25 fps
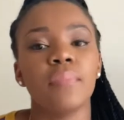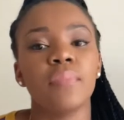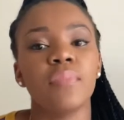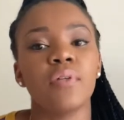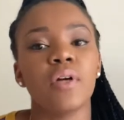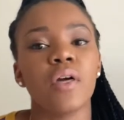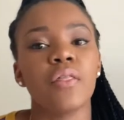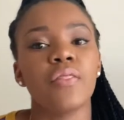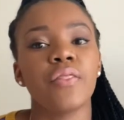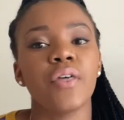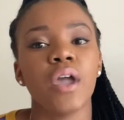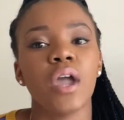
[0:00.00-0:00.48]

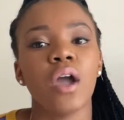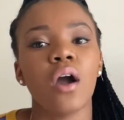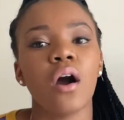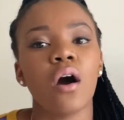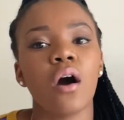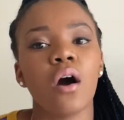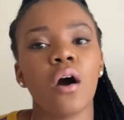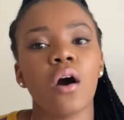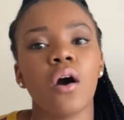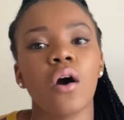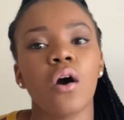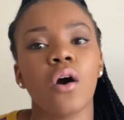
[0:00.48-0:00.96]
they
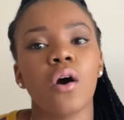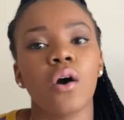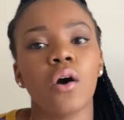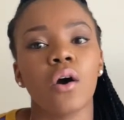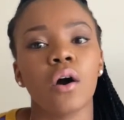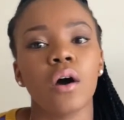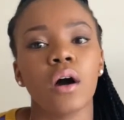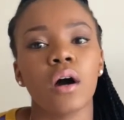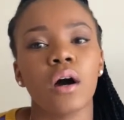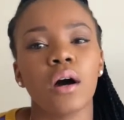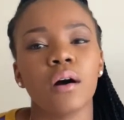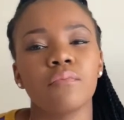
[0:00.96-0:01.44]

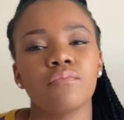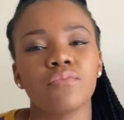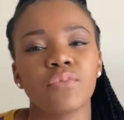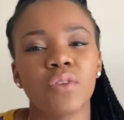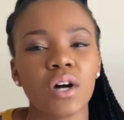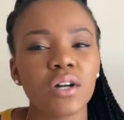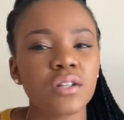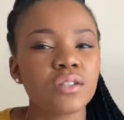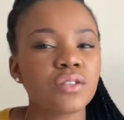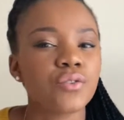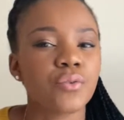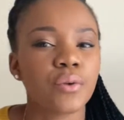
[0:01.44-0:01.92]
are
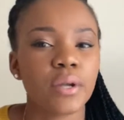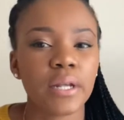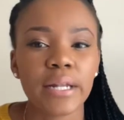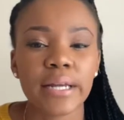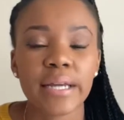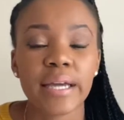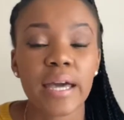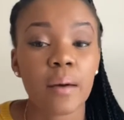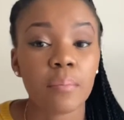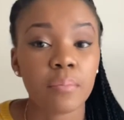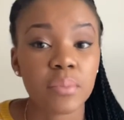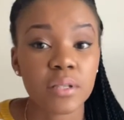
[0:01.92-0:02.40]
not really
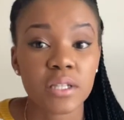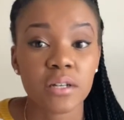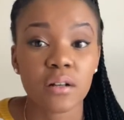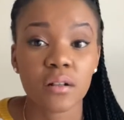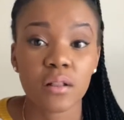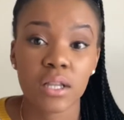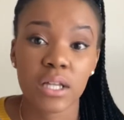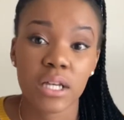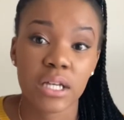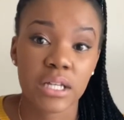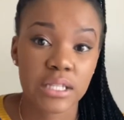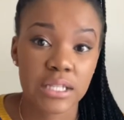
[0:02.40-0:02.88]

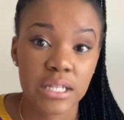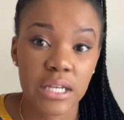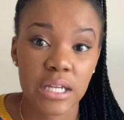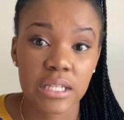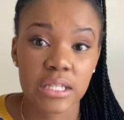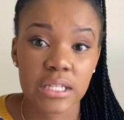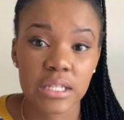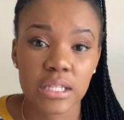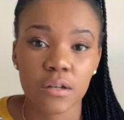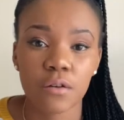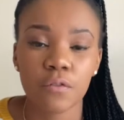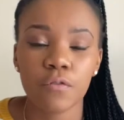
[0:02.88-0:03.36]
capital
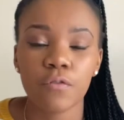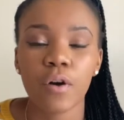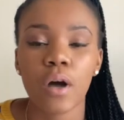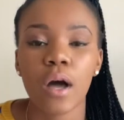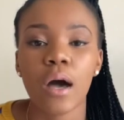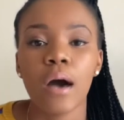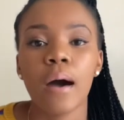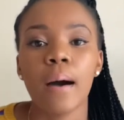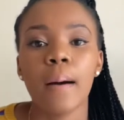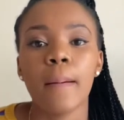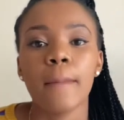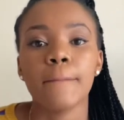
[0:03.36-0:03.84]
intensive,
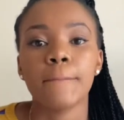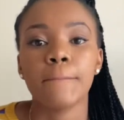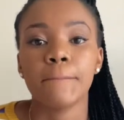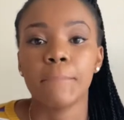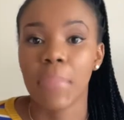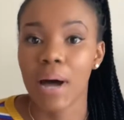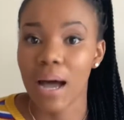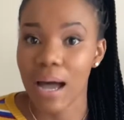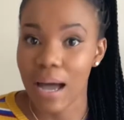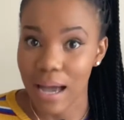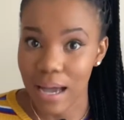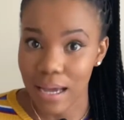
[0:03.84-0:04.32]

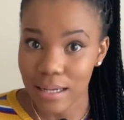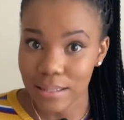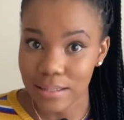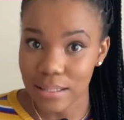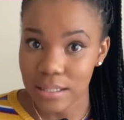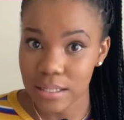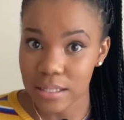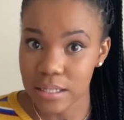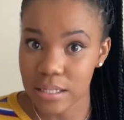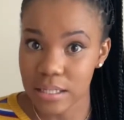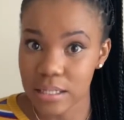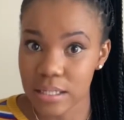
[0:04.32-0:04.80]

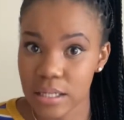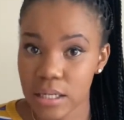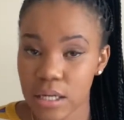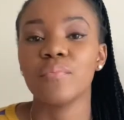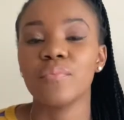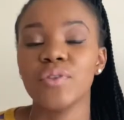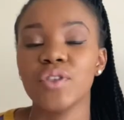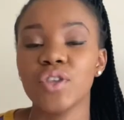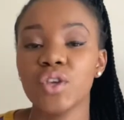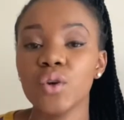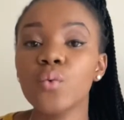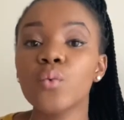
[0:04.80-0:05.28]
but
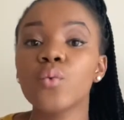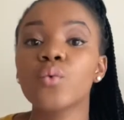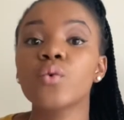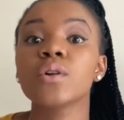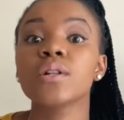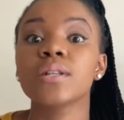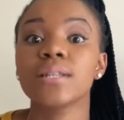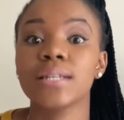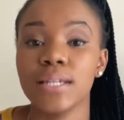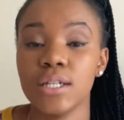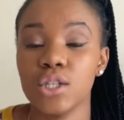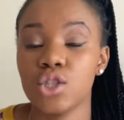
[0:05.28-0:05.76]
you
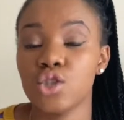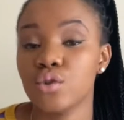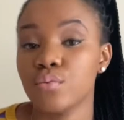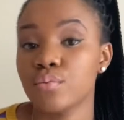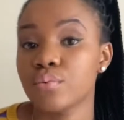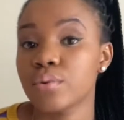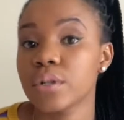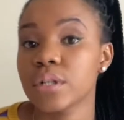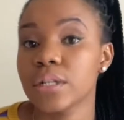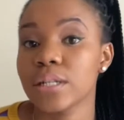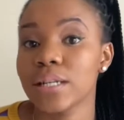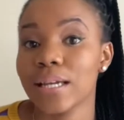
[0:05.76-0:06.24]
will need to
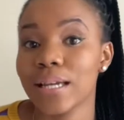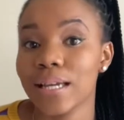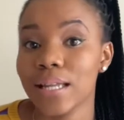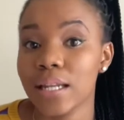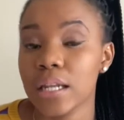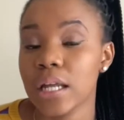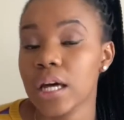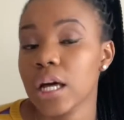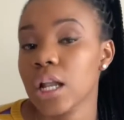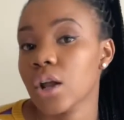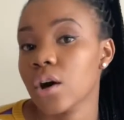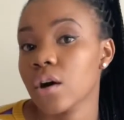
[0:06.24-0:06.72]
put
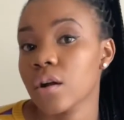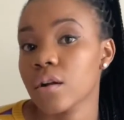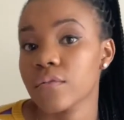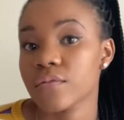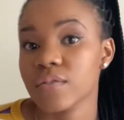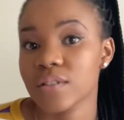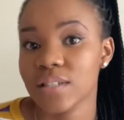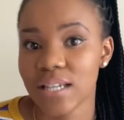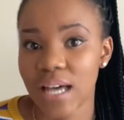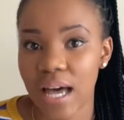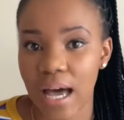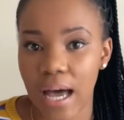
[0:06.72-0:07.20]
in a lot of
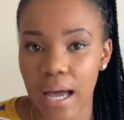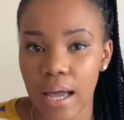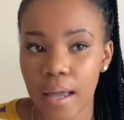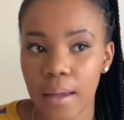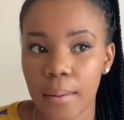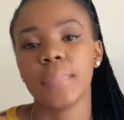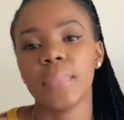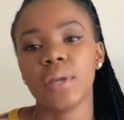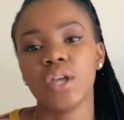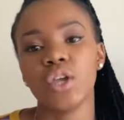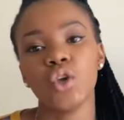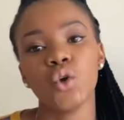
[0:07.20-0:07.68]

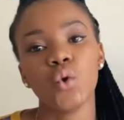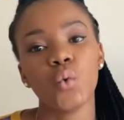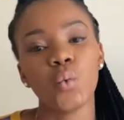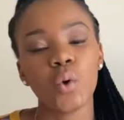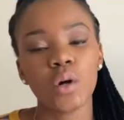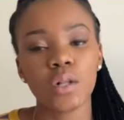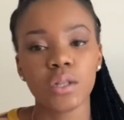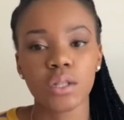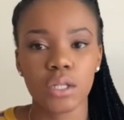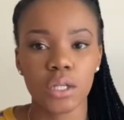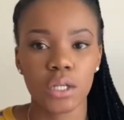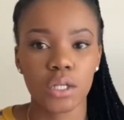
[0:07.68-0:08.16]
time. You
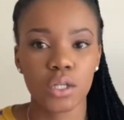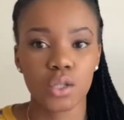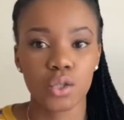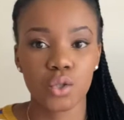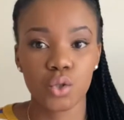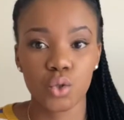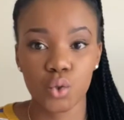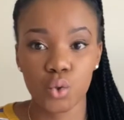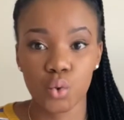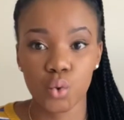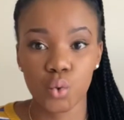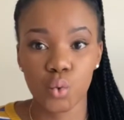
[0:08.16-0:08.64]
will need
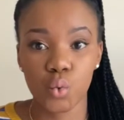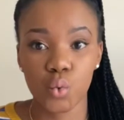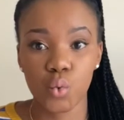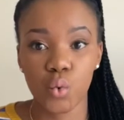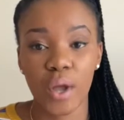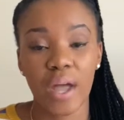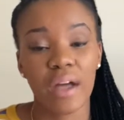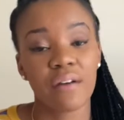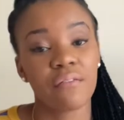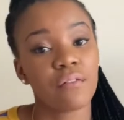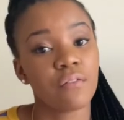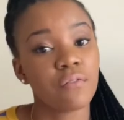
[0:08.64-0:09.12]
to
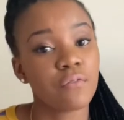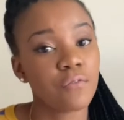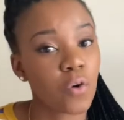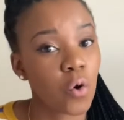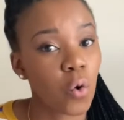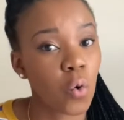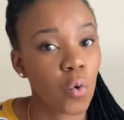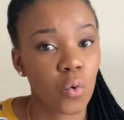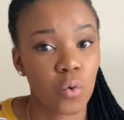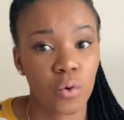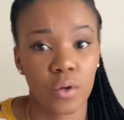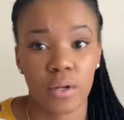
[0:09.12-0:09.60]
have a
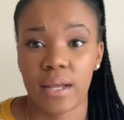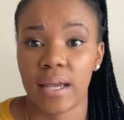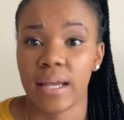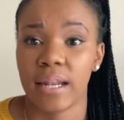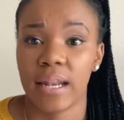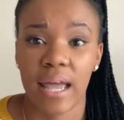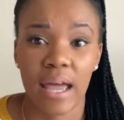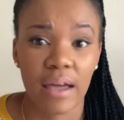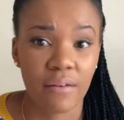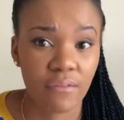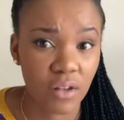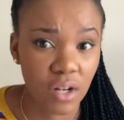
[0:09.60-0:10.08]
phone and
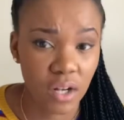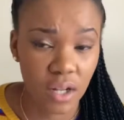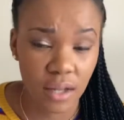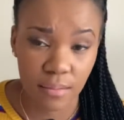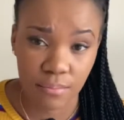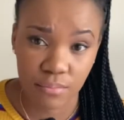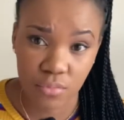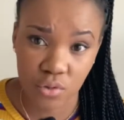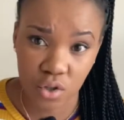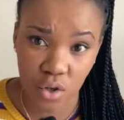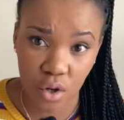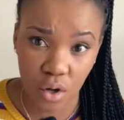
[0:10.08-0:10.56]
have a
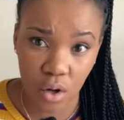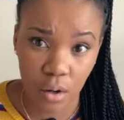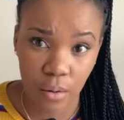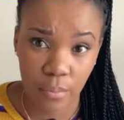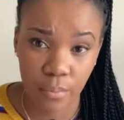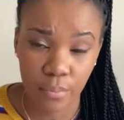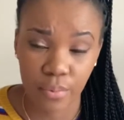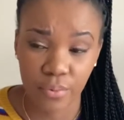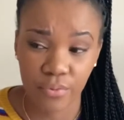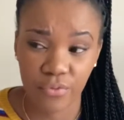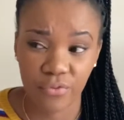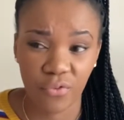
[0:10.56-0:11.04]

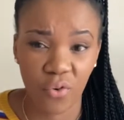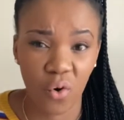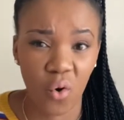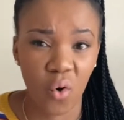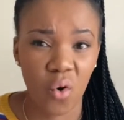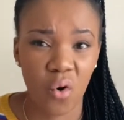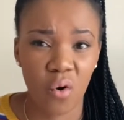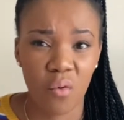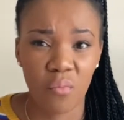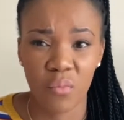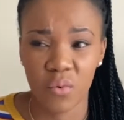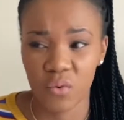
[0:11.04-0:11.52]
laptop
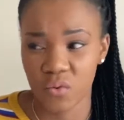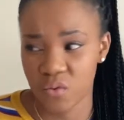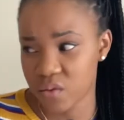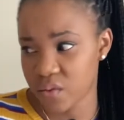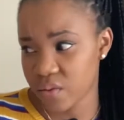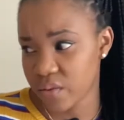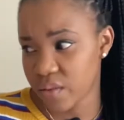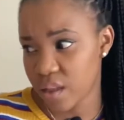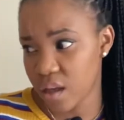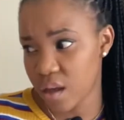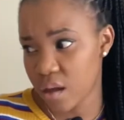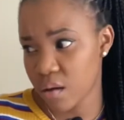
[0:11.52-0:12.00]
for most
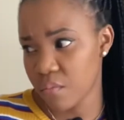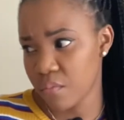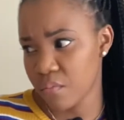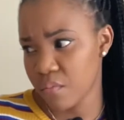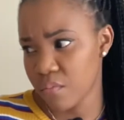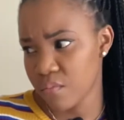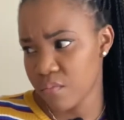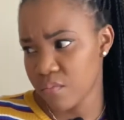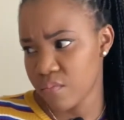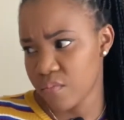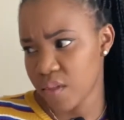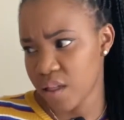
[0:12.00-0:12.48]
of them.
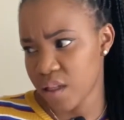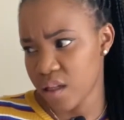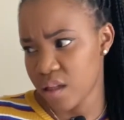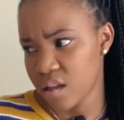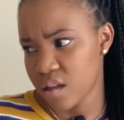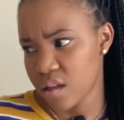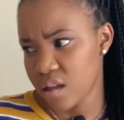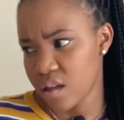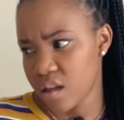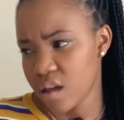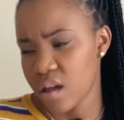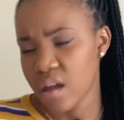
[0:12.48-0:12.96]

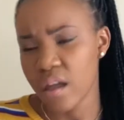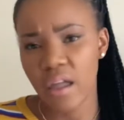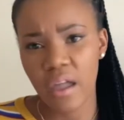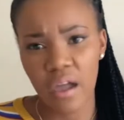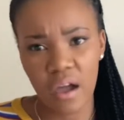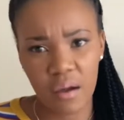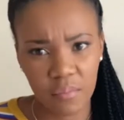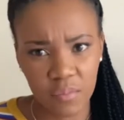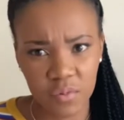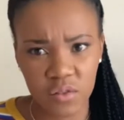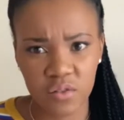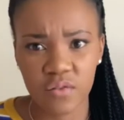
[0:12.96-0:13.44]

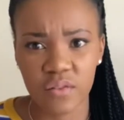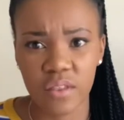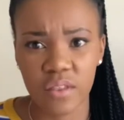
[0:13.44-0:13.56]
Most of